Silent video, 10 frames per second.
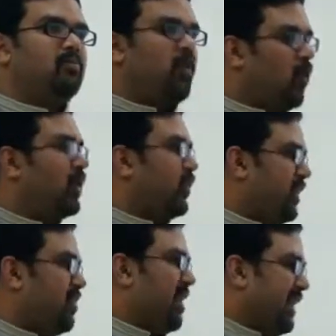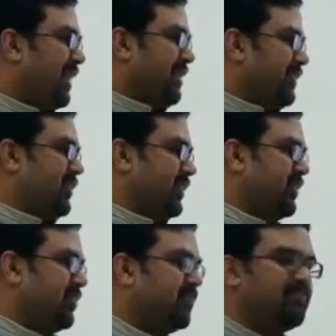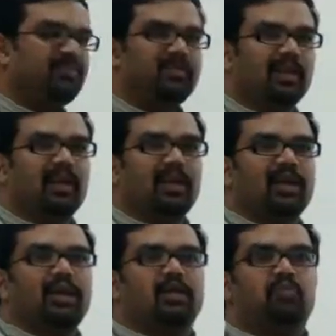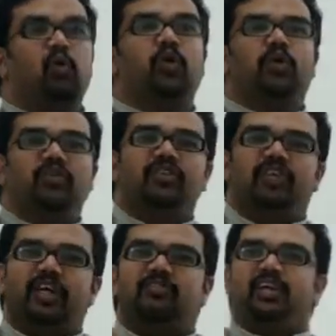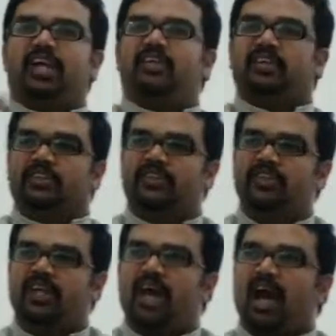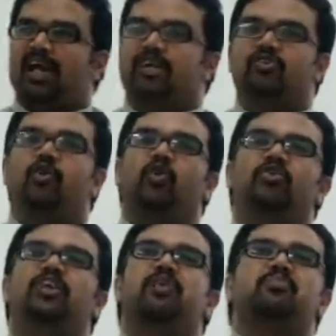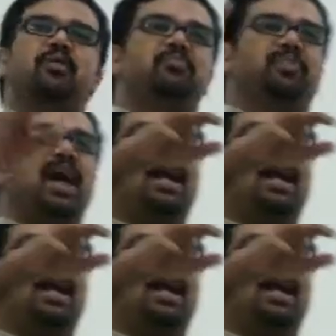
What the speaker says: More using metrics, more using certifications, ISO, CMM,